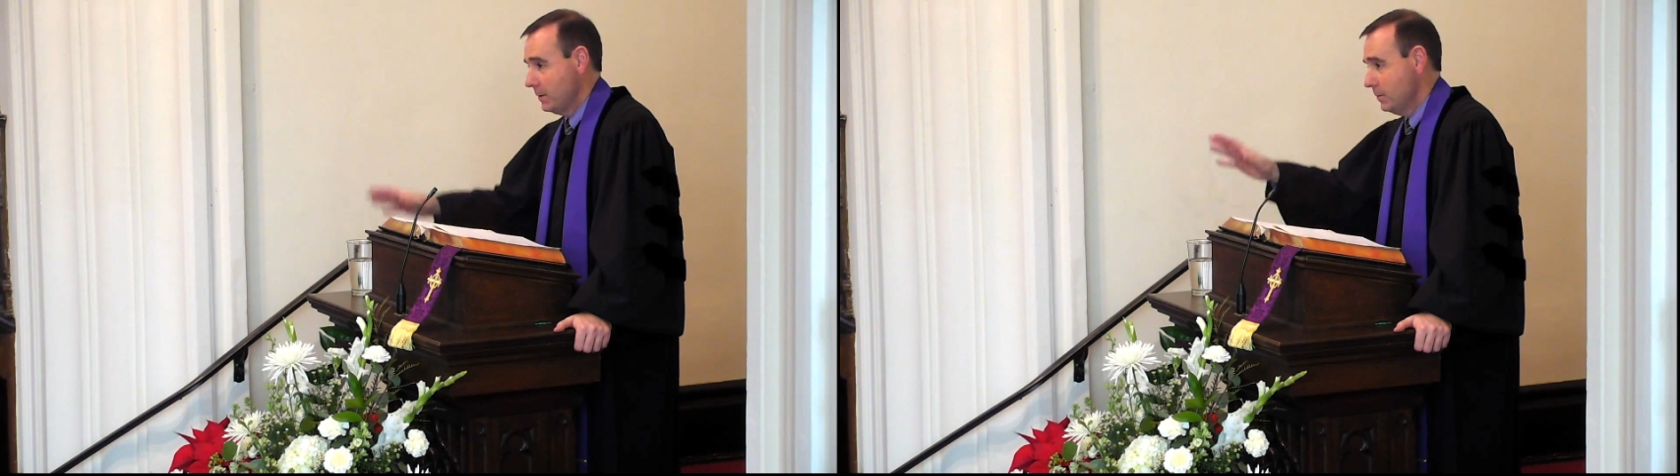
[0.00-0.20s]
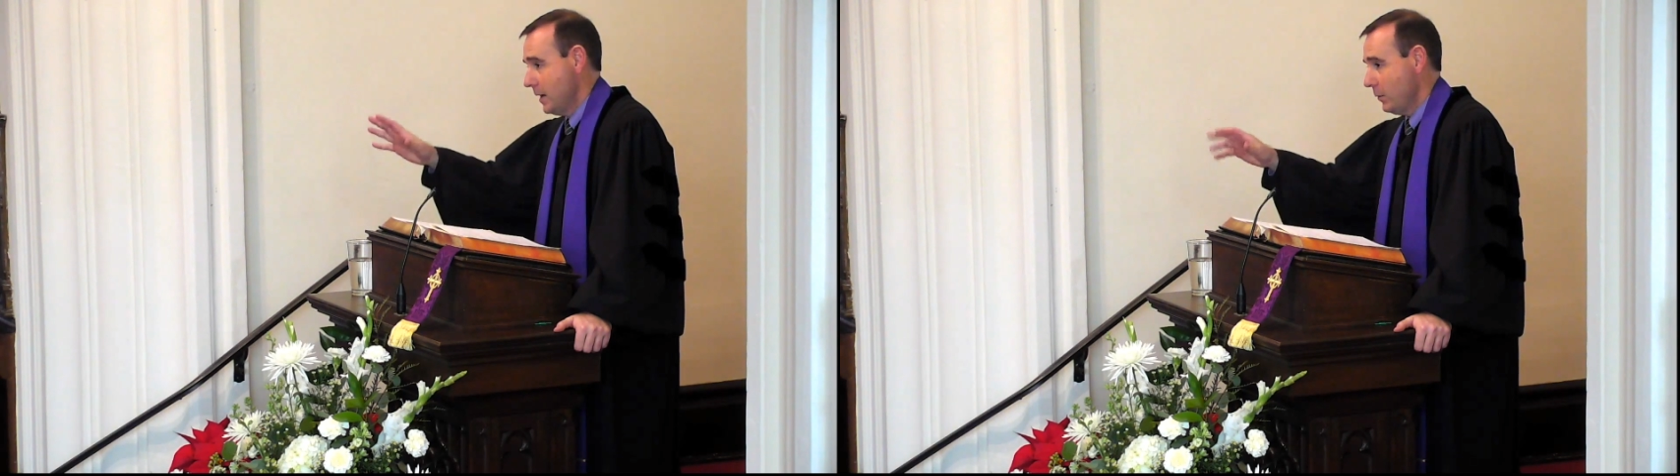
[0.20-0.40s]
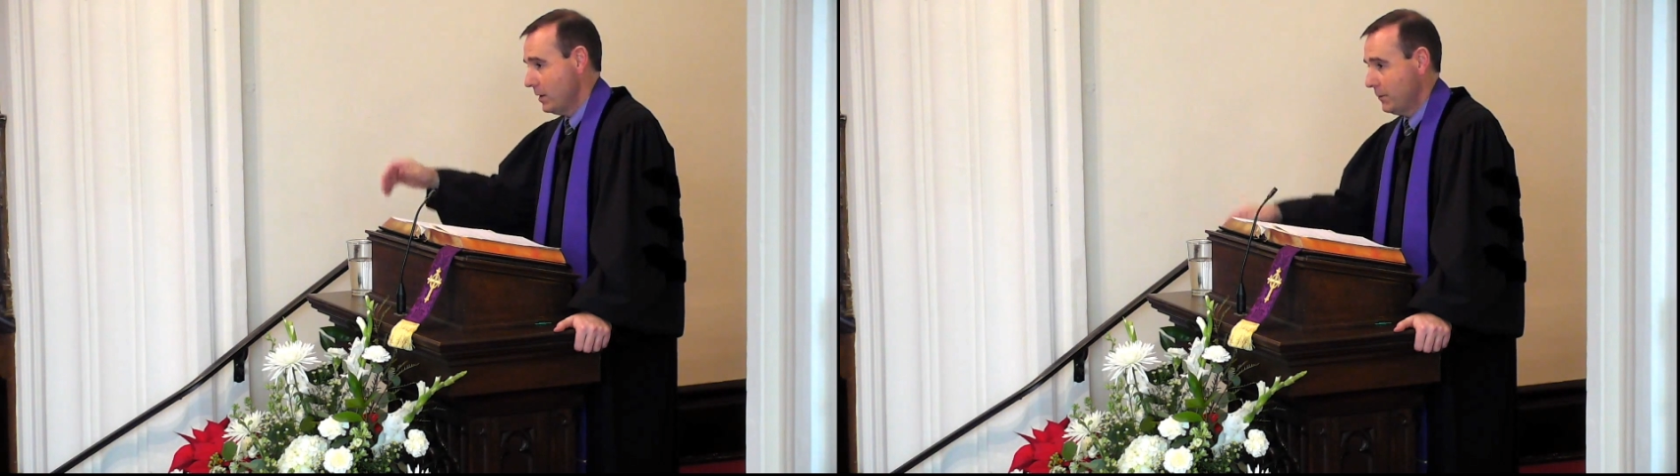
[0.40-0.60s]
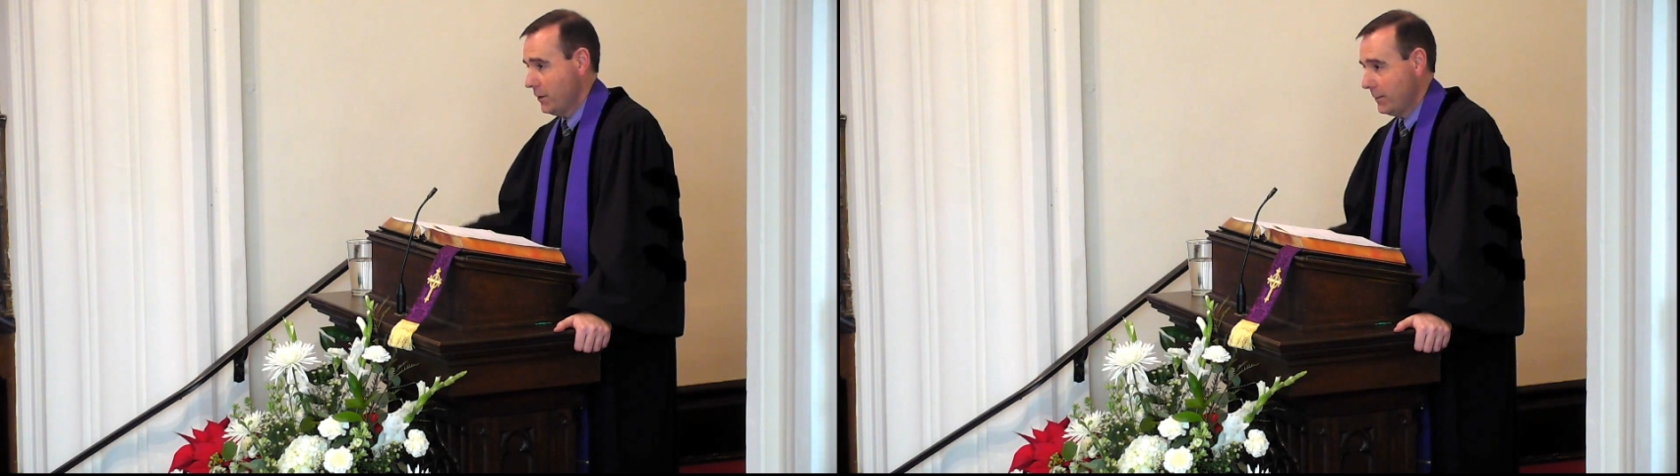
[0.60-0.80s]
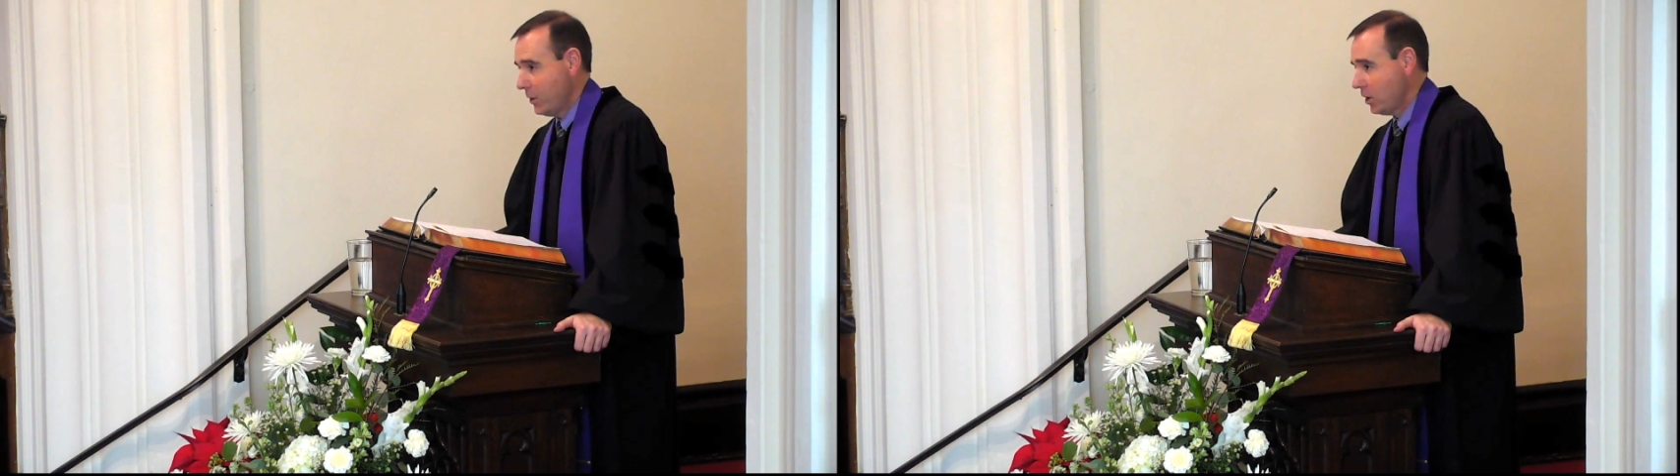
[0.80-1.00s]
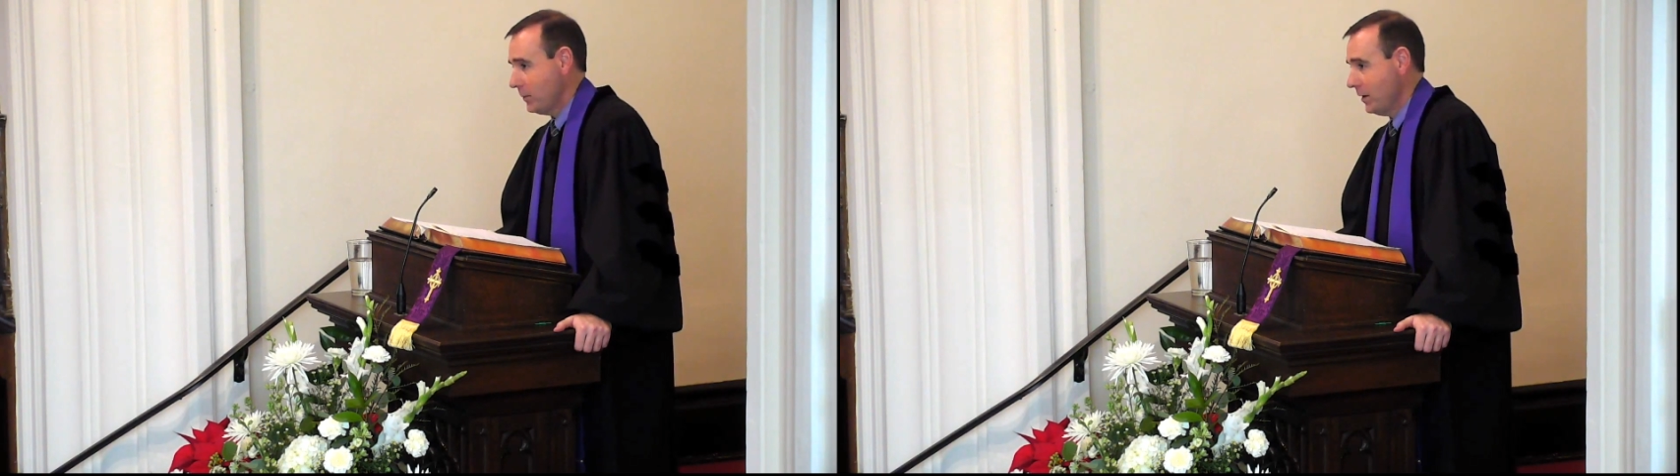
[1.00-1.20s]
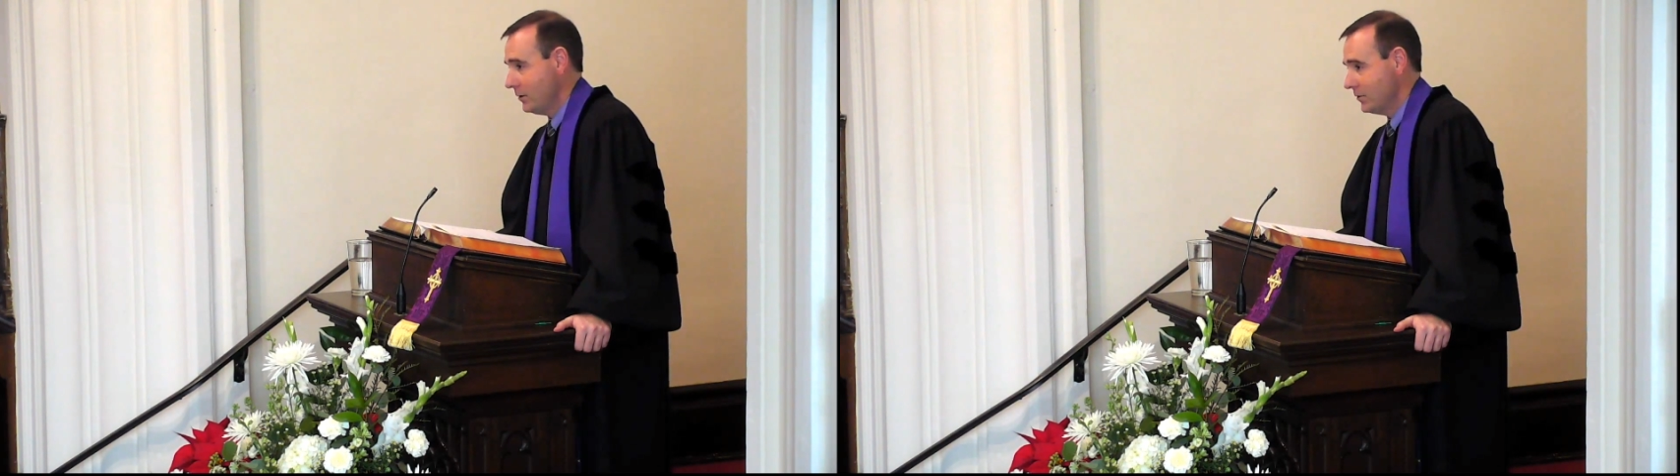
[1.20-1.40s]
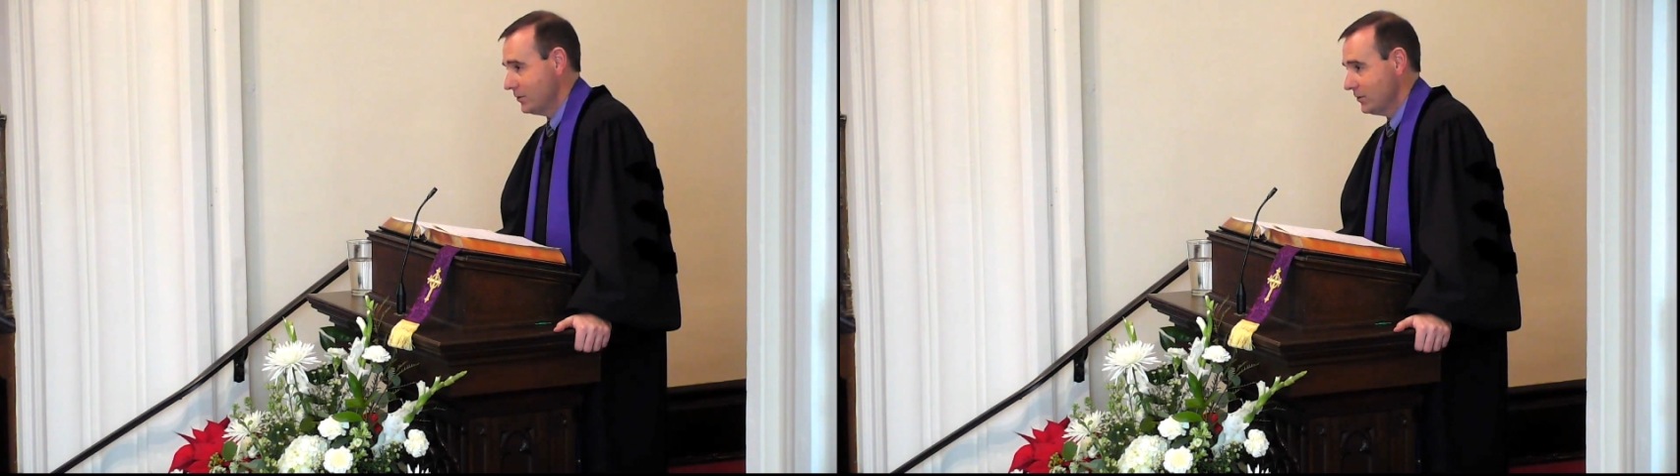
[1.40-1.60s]
met with him on the park
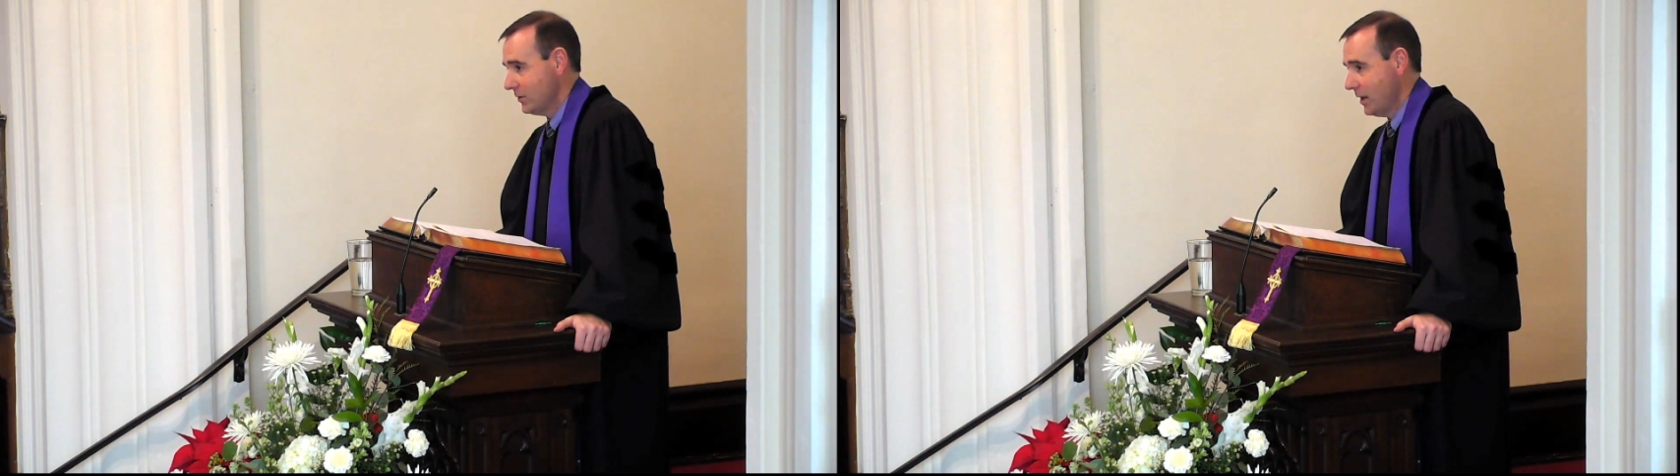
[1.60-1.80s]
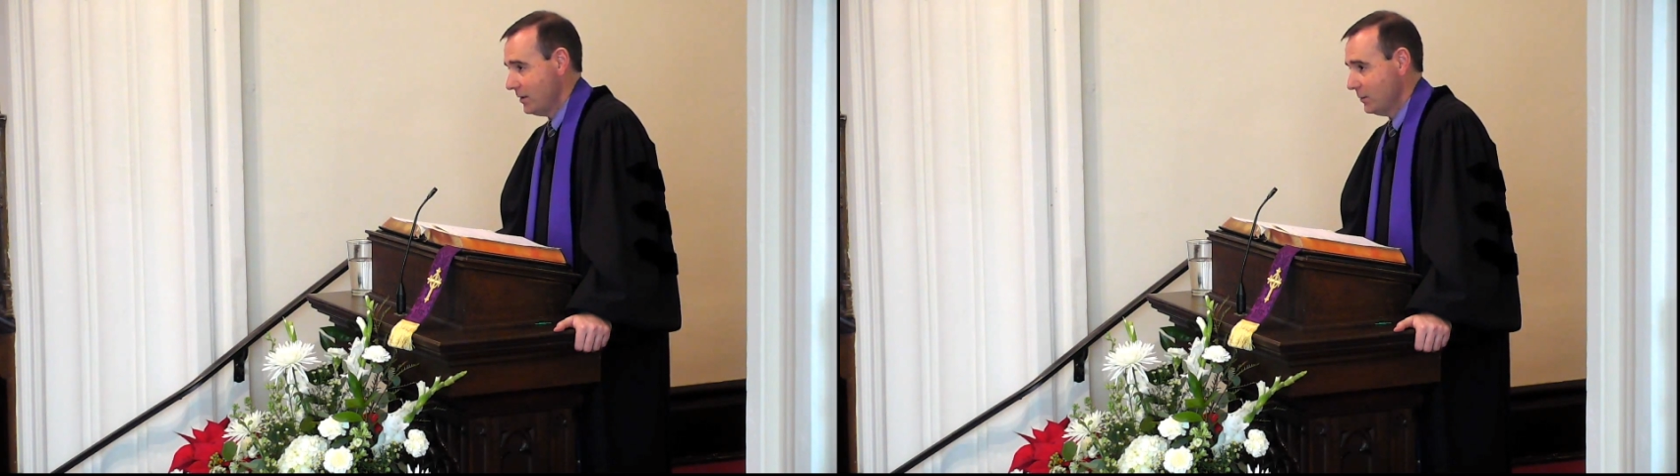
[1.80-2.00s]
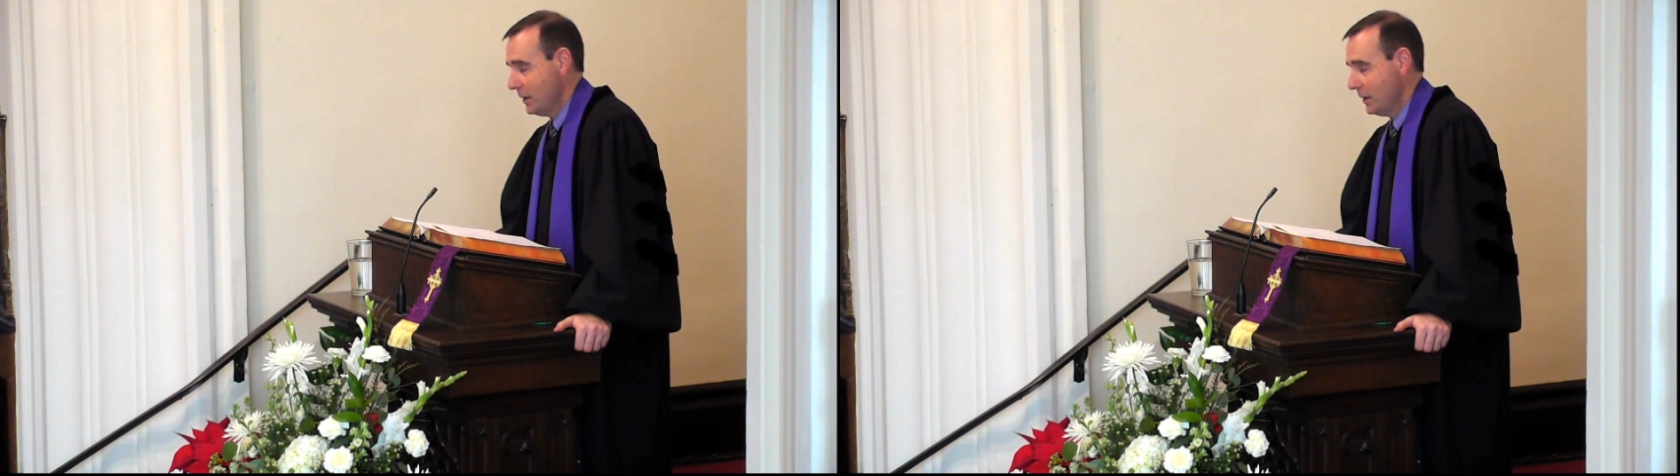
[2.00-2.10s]
bench and